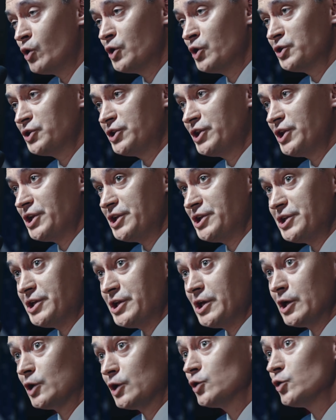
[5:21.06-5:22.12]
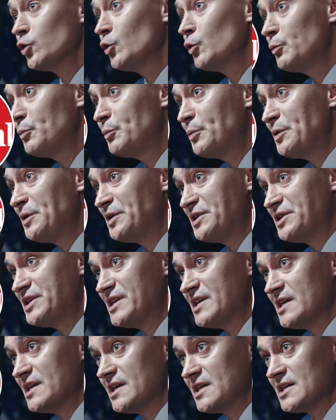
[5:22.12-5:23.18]
He criticized the Liberals for
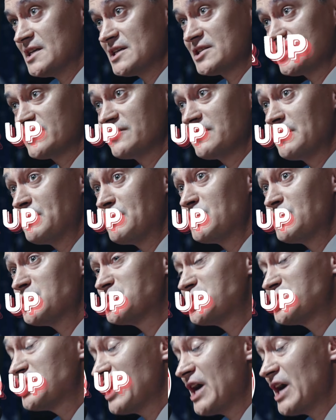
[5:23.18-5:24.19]
attempting to cover up the issue and